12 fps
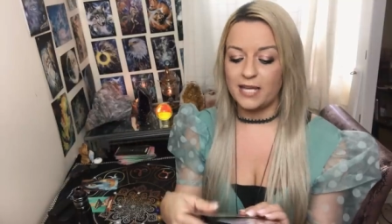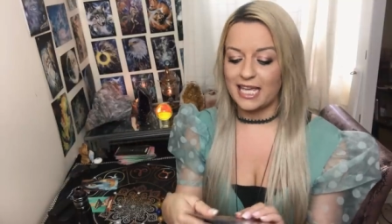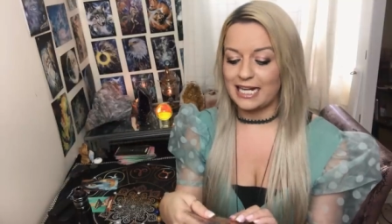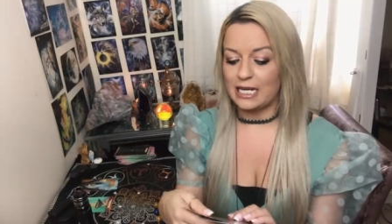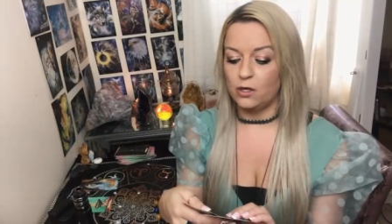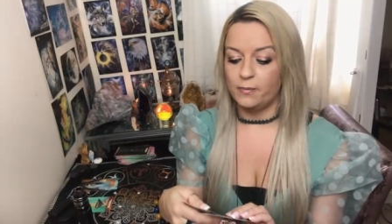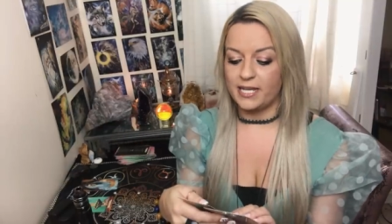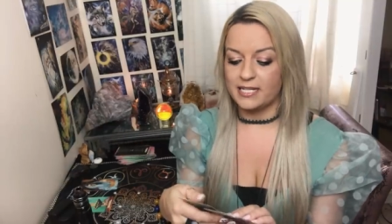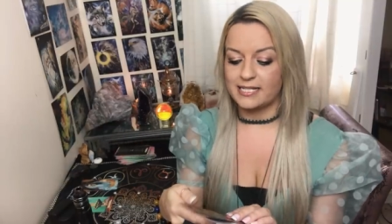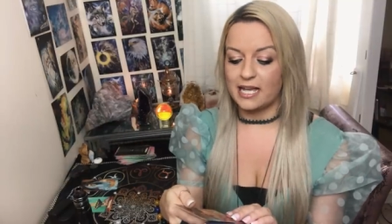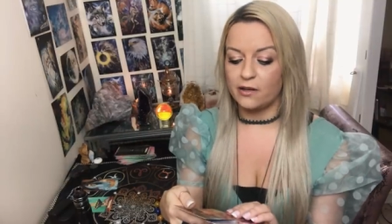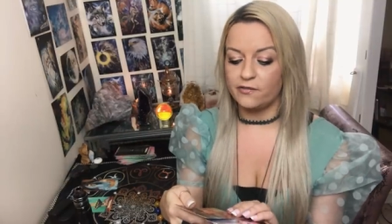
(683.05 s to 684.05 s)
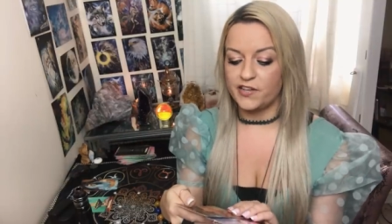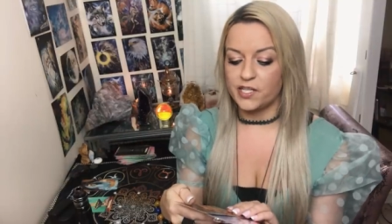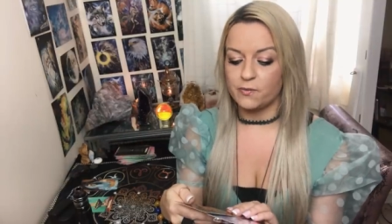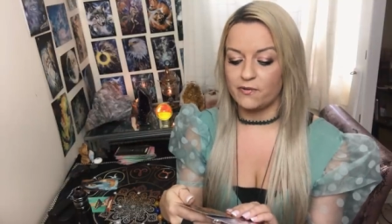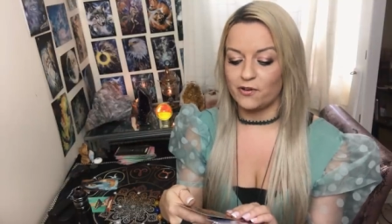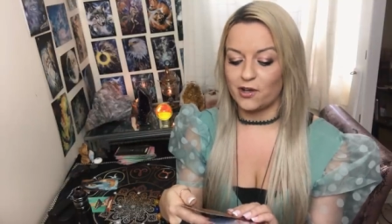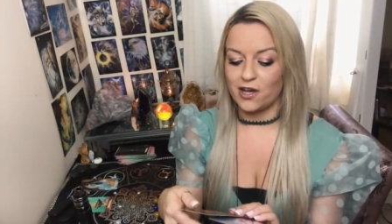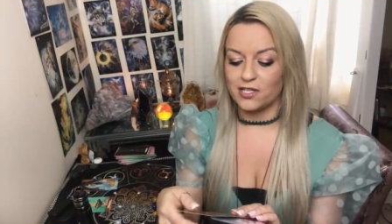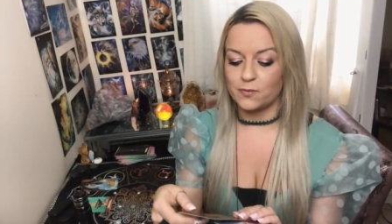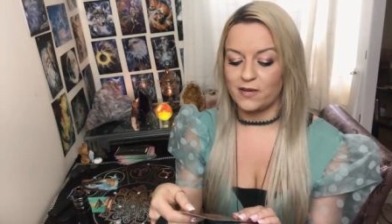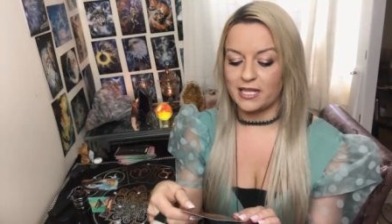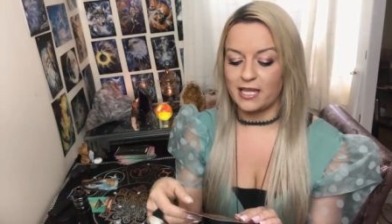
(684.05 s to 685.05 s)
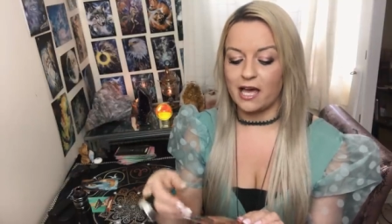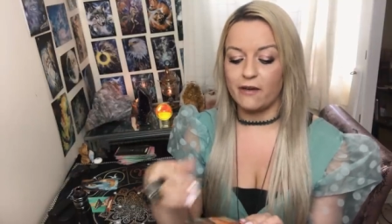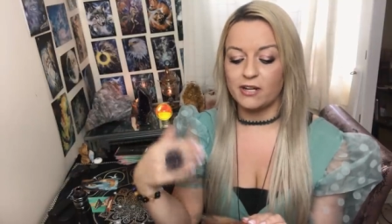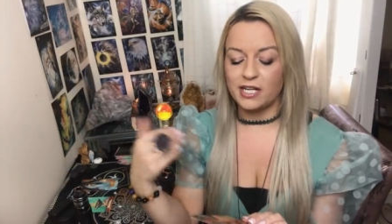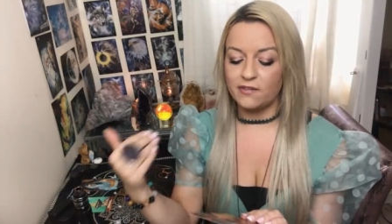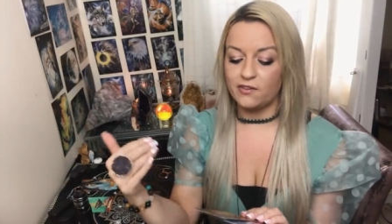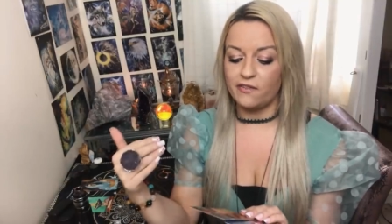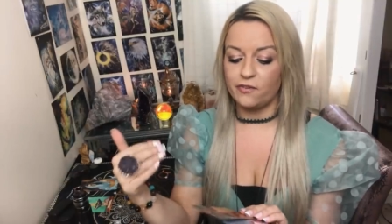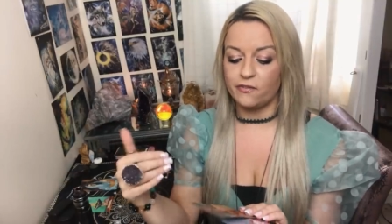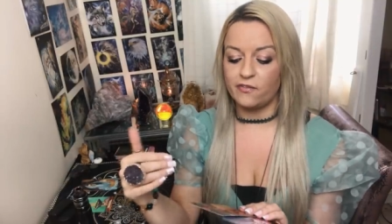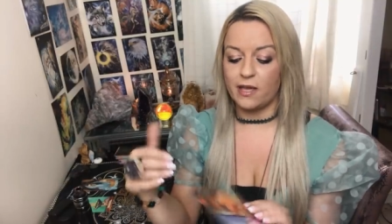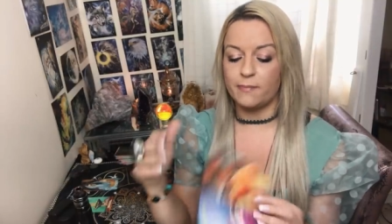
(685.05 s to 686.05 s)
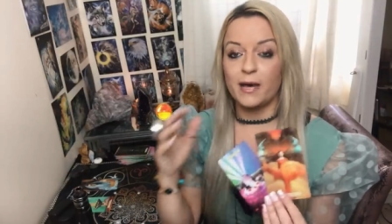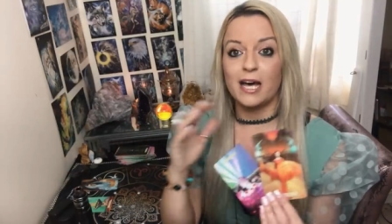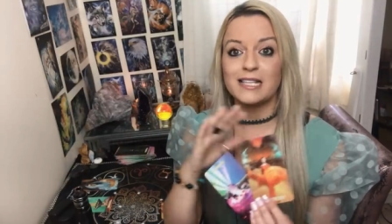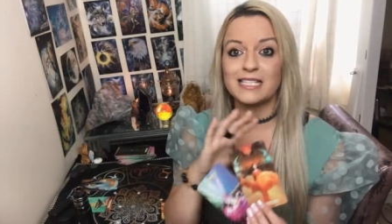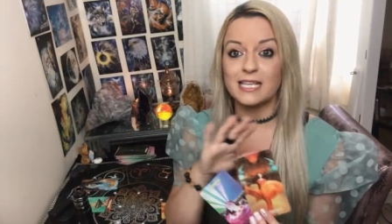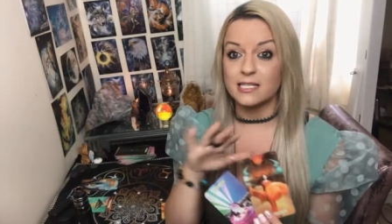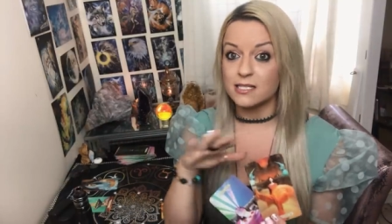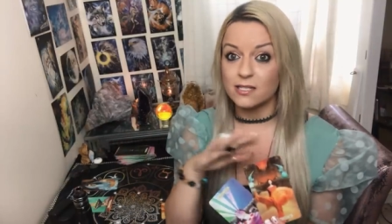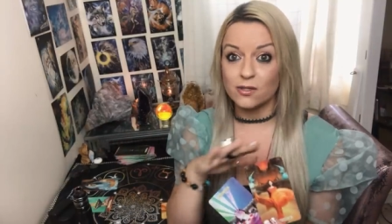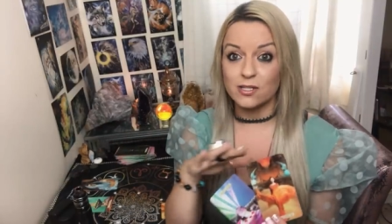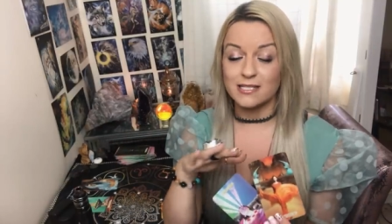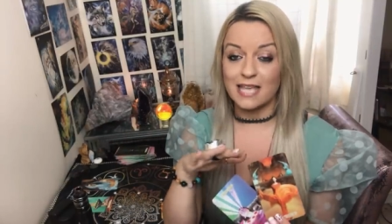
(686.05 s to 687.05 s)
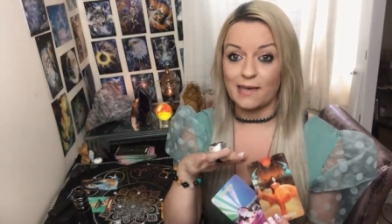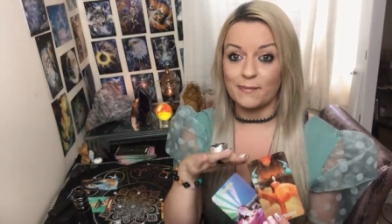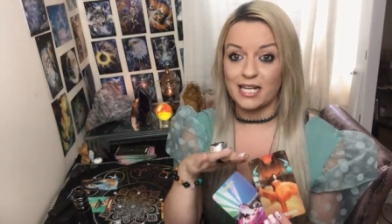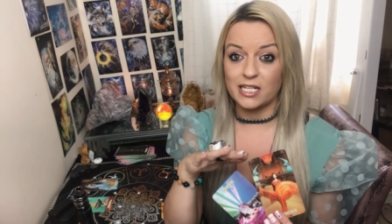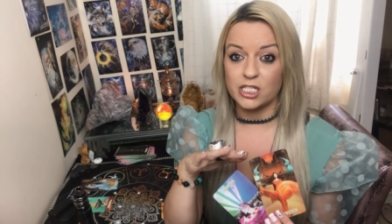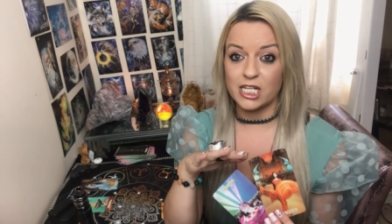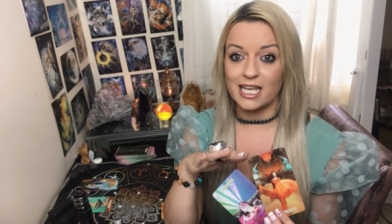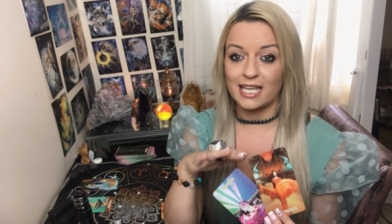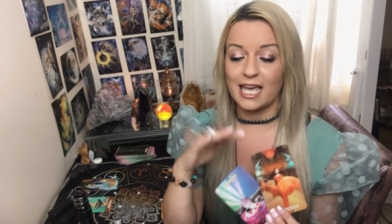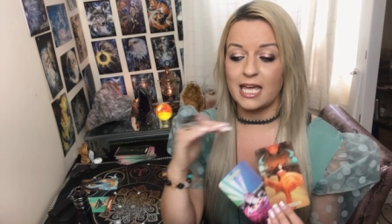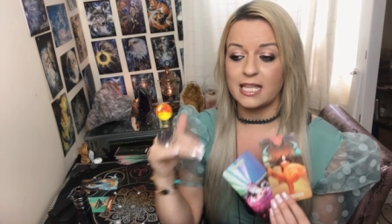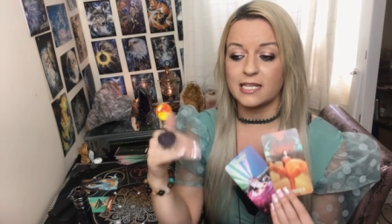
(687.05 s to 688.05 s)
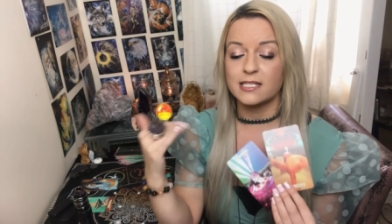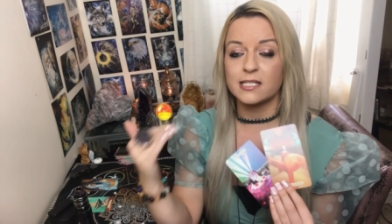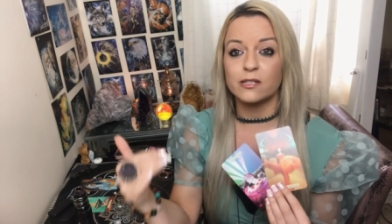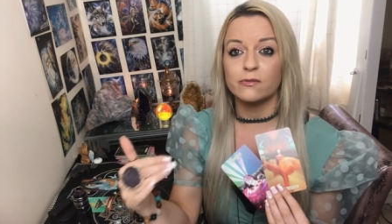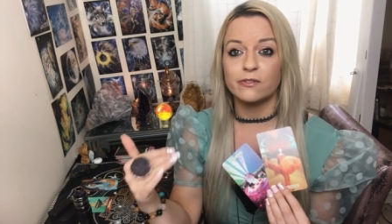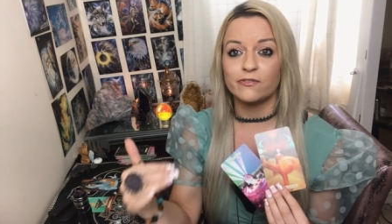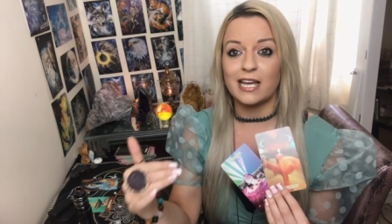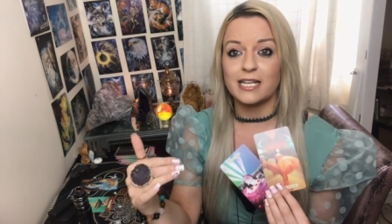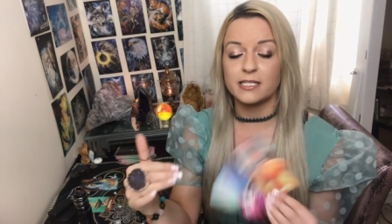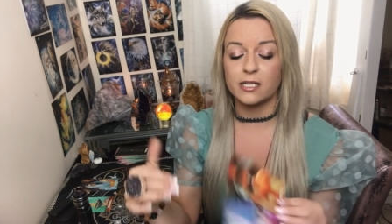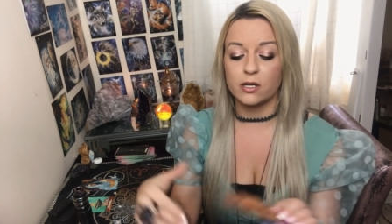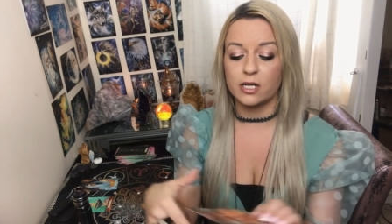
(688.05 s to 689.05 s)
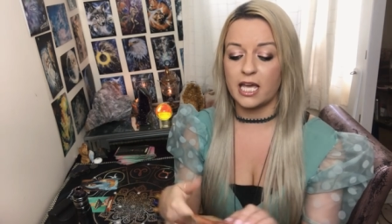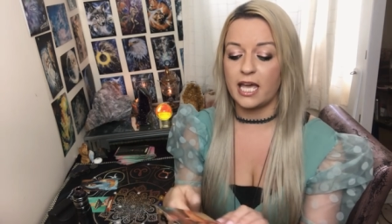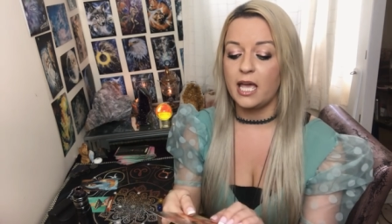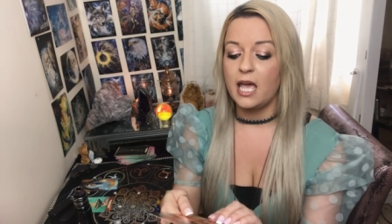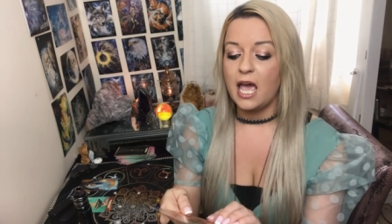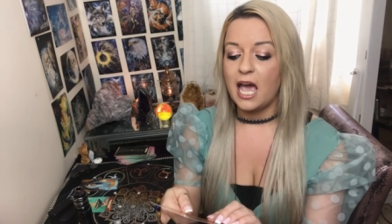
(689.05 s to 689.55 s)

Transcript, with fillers: being a little bit selfish with regard to where they are and even if you're third party it's still the same energy okay they're still reflecting on it